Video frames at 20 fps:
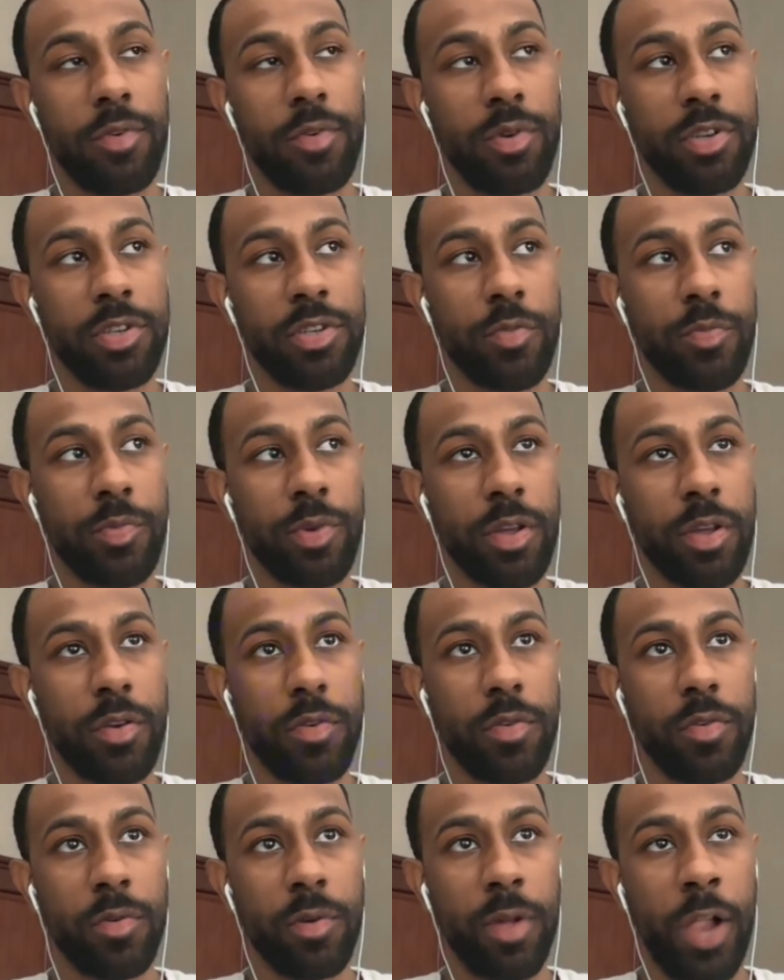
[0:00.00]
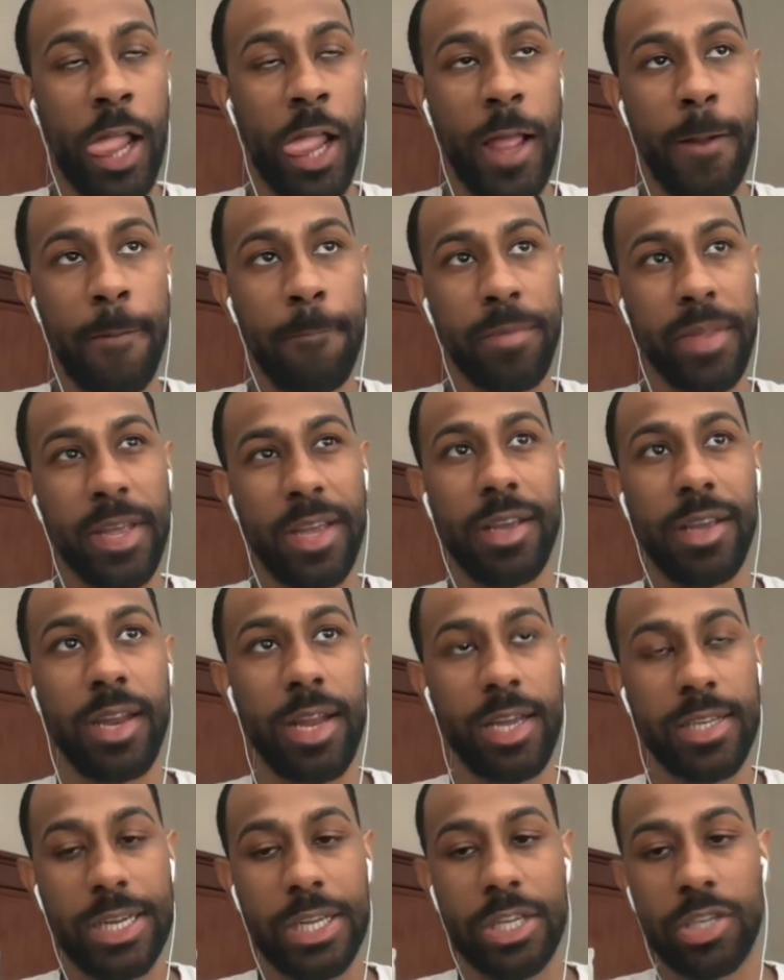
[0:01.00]
you are somebody who, again,
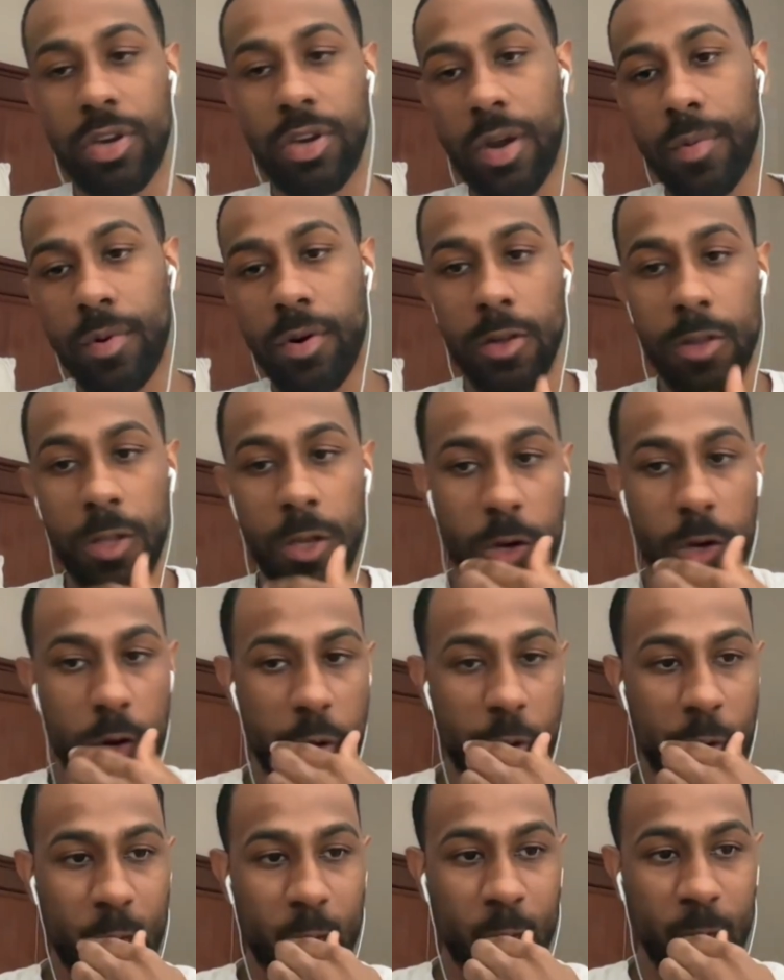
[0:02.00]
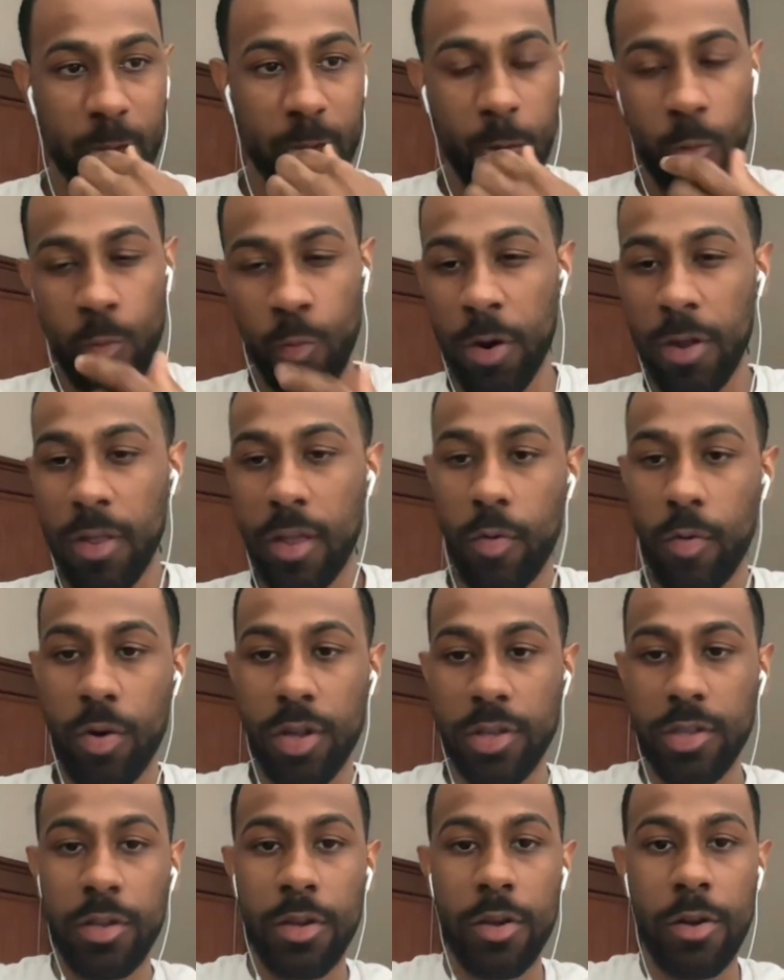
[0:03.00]
as I described earlier, knows where they
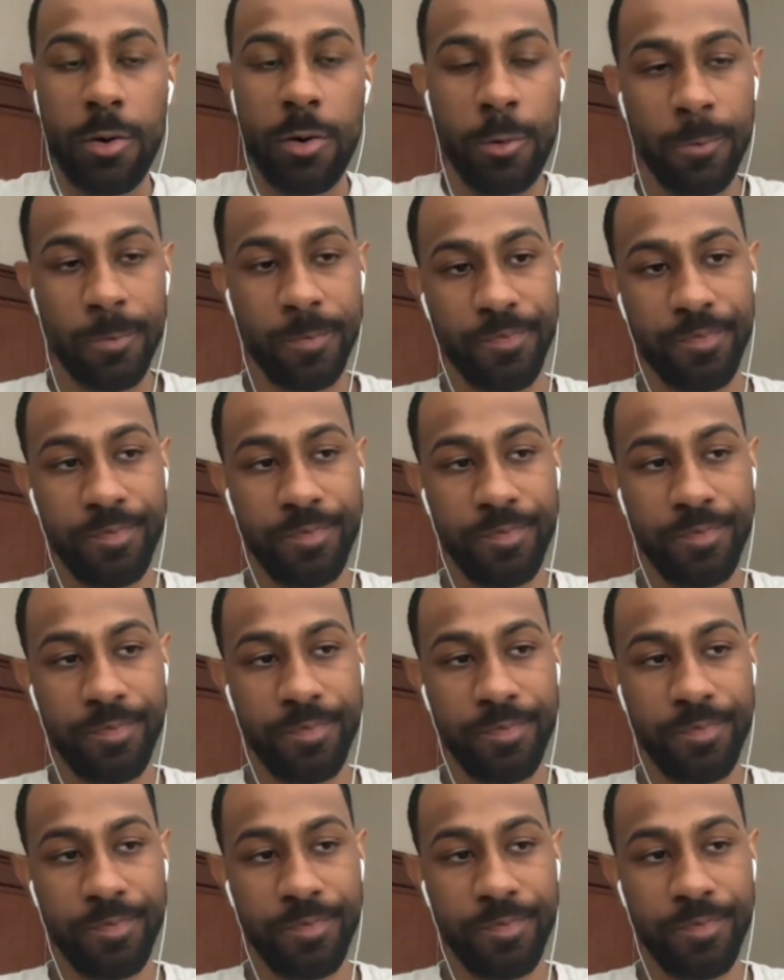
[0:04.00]
want to go,